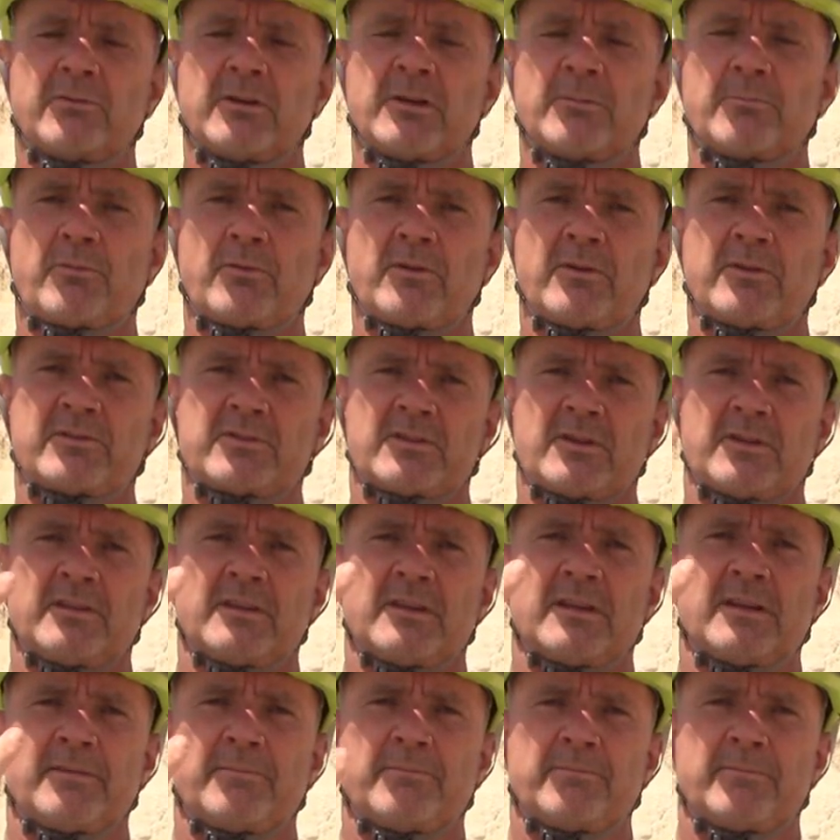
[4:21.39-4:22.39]
grip, whereas on
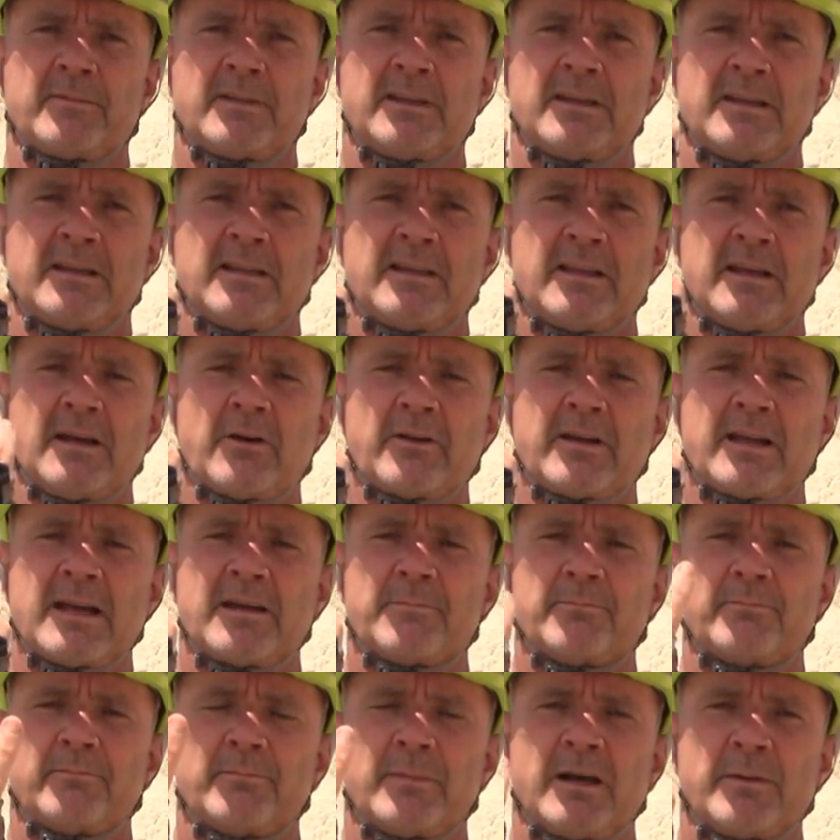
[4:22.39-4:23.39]
the, the
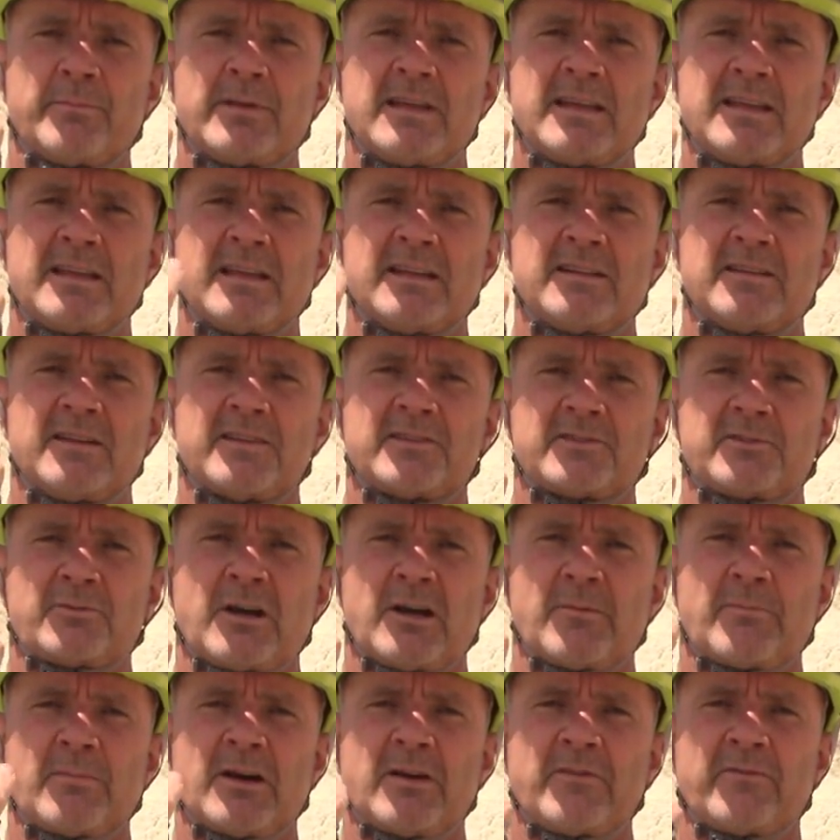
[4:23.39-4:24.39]
Hellcat, my pinky does
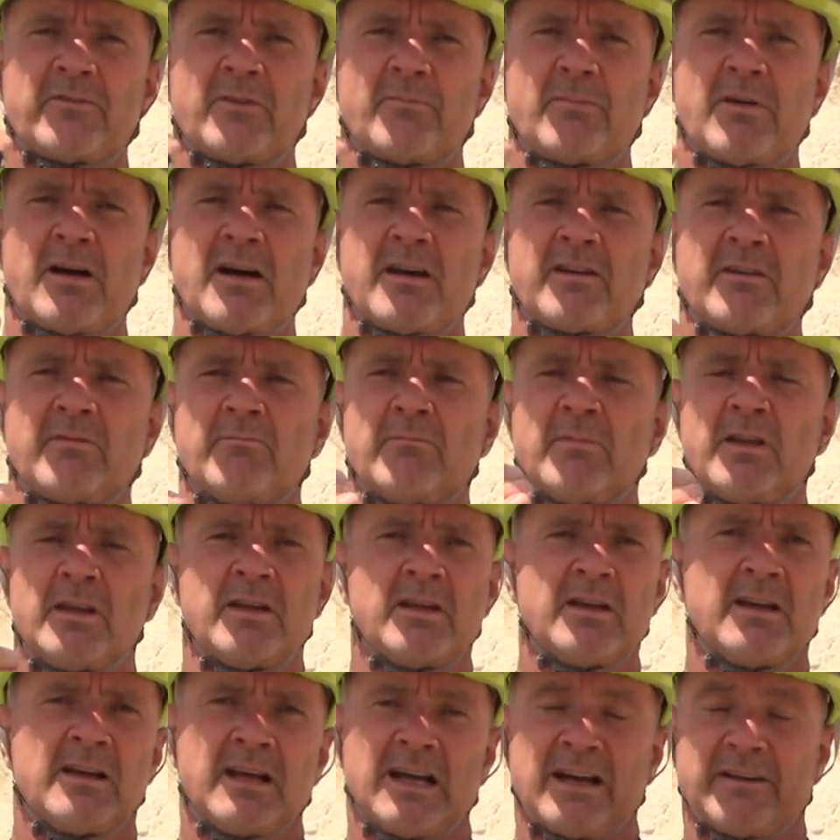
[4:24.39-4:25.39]
drop off the bottom.
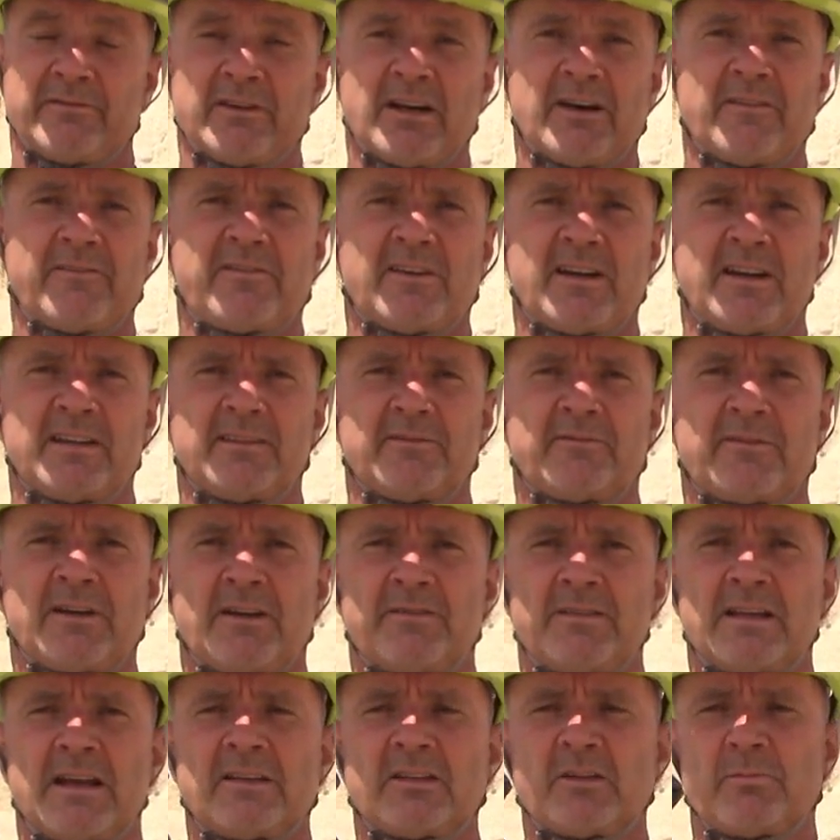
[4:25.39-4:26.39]
I've not find,
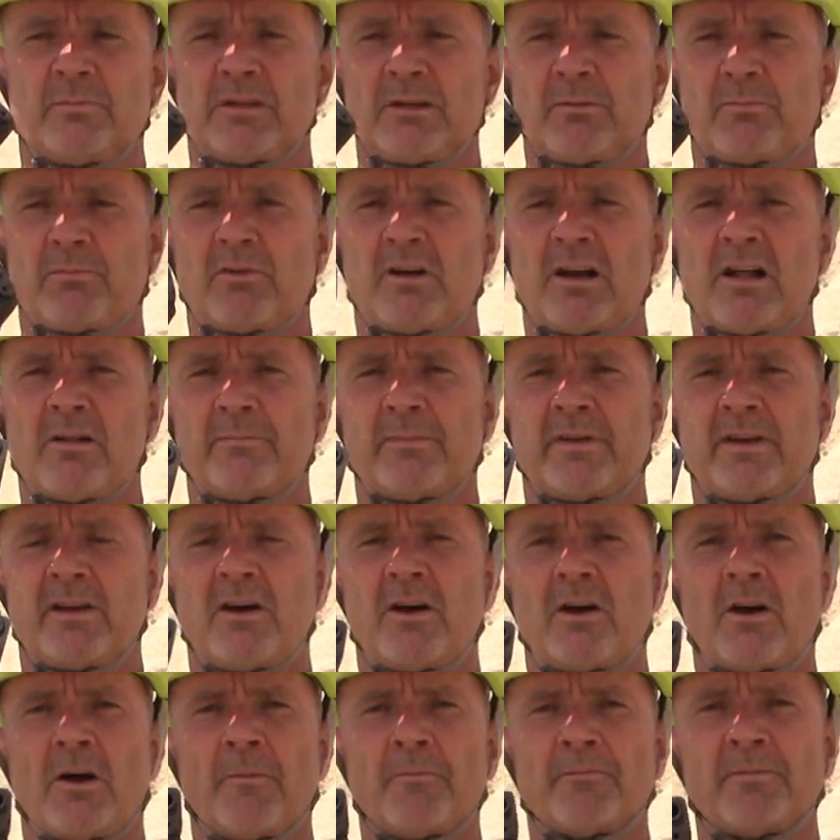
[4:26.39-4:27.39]
found that to be a problem at
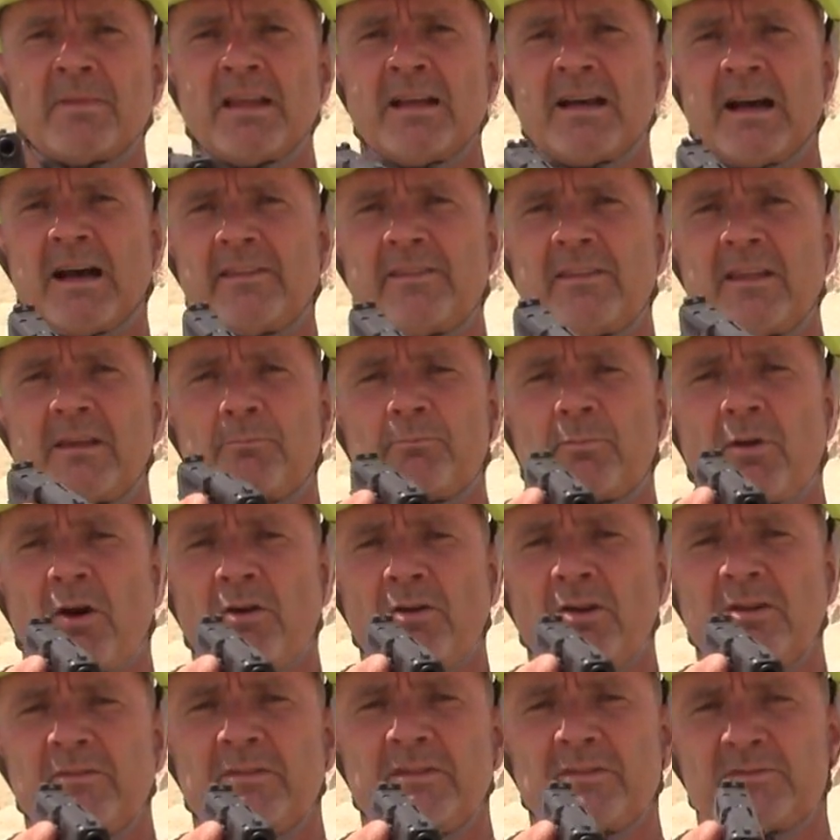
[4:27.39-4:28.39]
all. I think
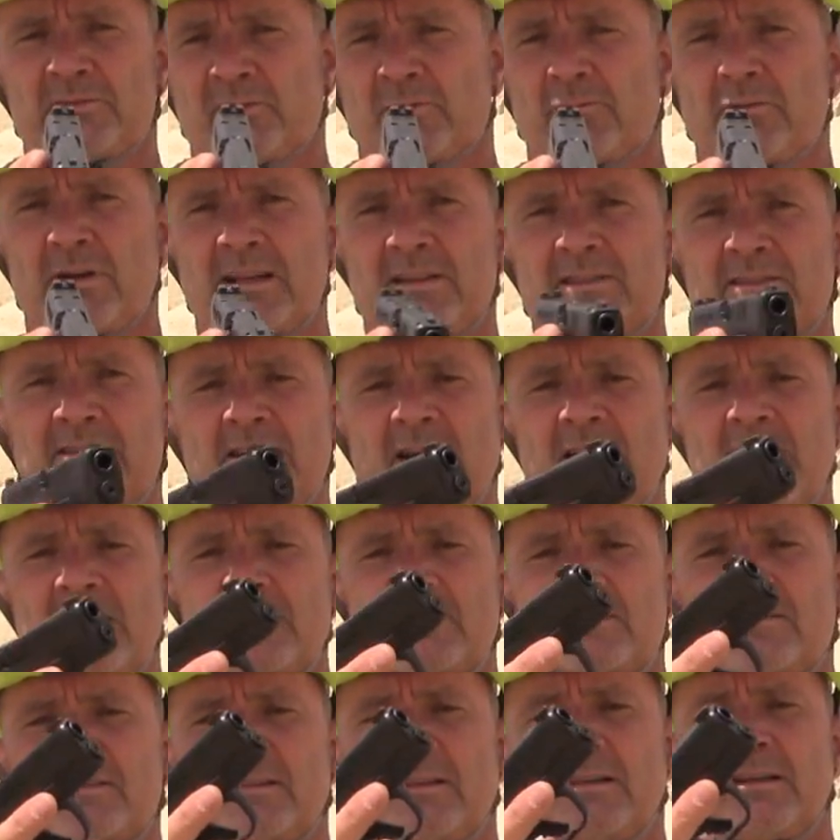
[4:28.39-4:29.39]
part of it, it's great
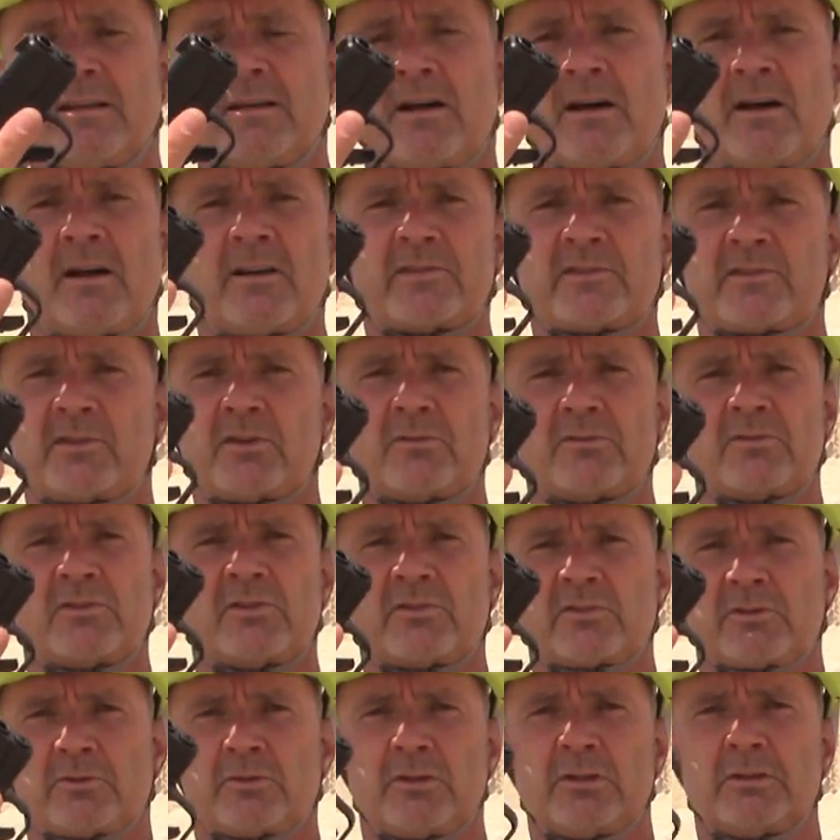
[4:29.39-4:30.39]
sights, also
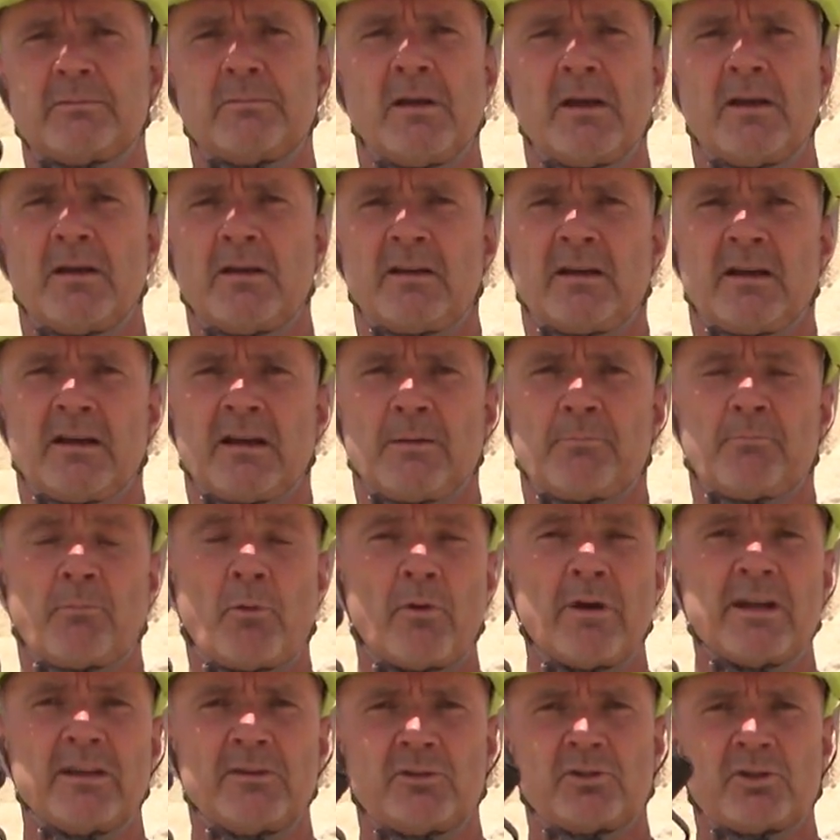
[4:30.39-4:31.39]
just good uh,
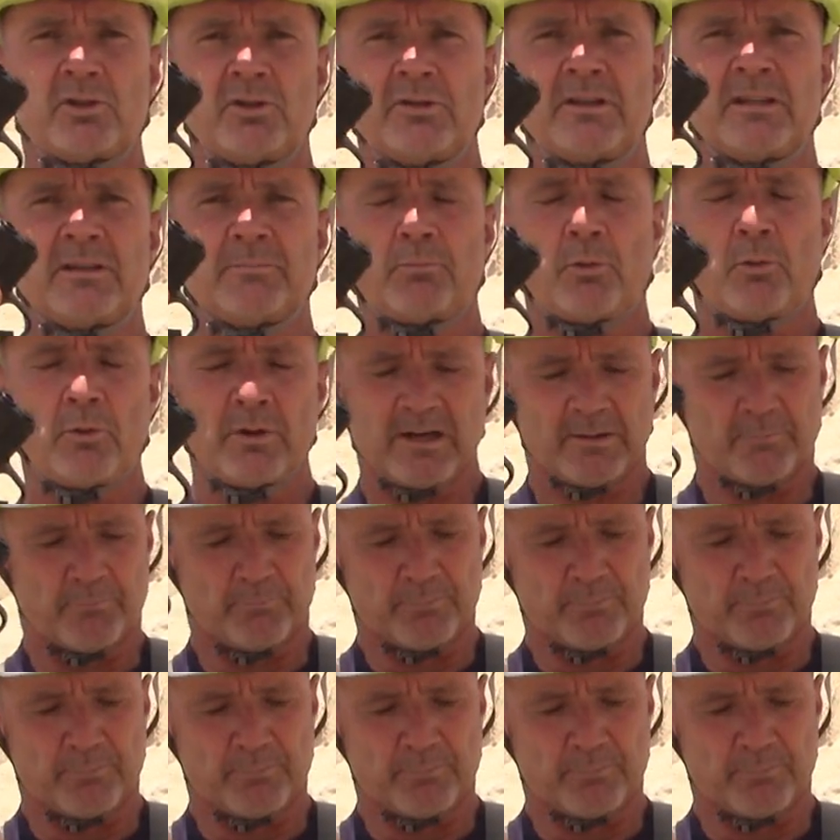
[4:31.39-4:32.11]
point shooting, point